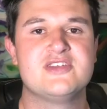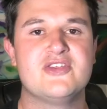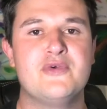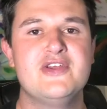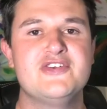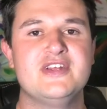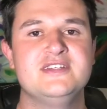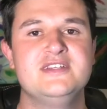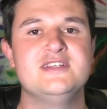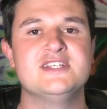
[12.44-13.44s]
So the reason I
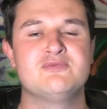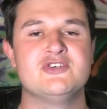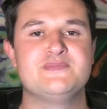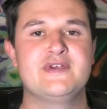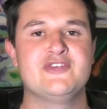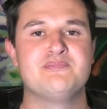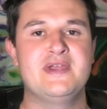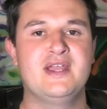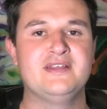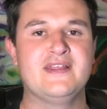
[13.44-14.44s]
did this was because
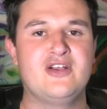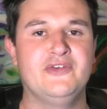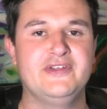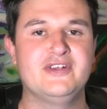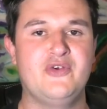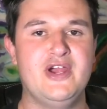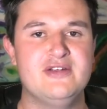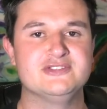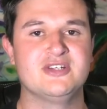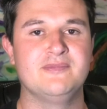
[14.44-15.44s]
being a daily content
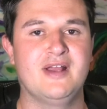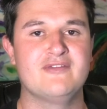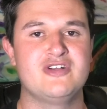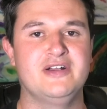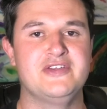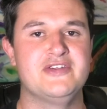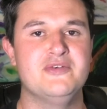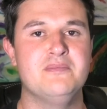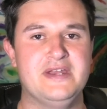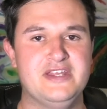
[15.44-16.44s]
creator is something I've tried to
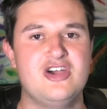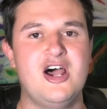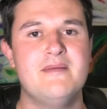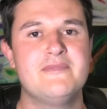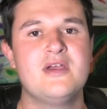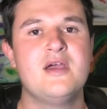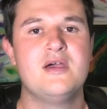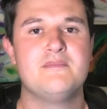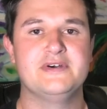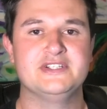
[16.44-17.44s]
do many times, but